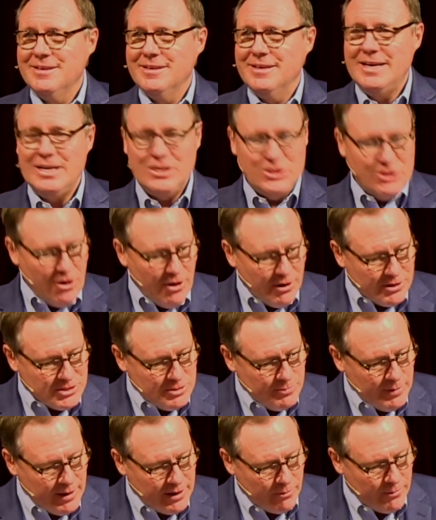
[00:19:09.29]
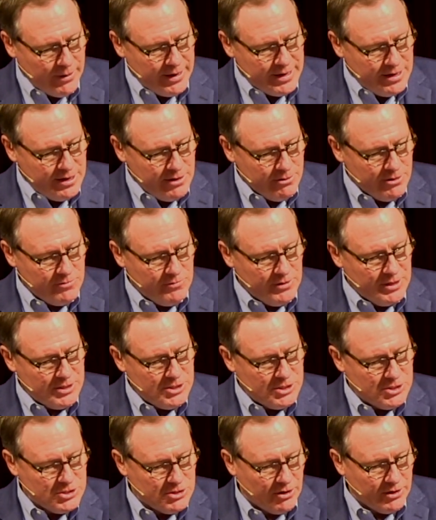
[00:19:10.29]
He talks about it right here, even as
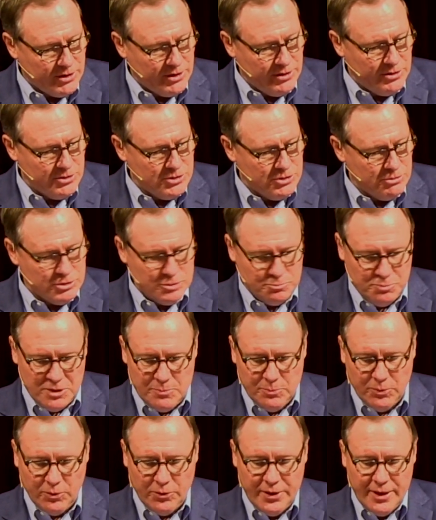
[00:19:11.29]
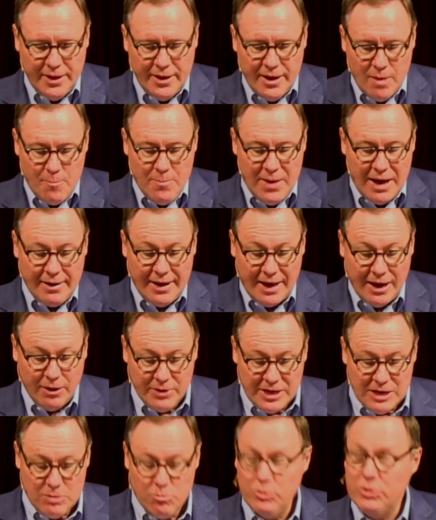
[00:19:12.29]
he's talking to these Jewish people about how
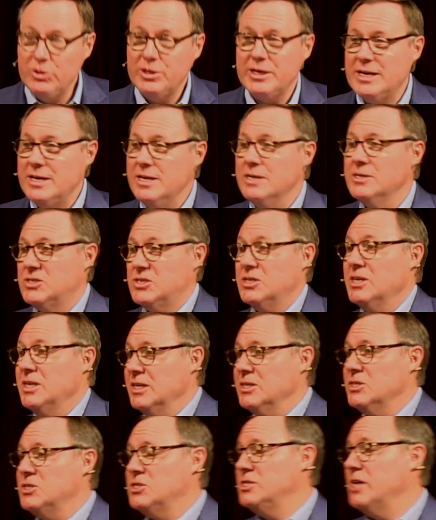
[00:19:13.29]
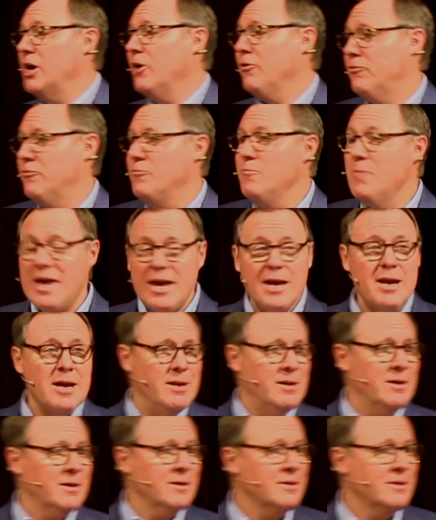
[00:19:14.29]
he really is self made.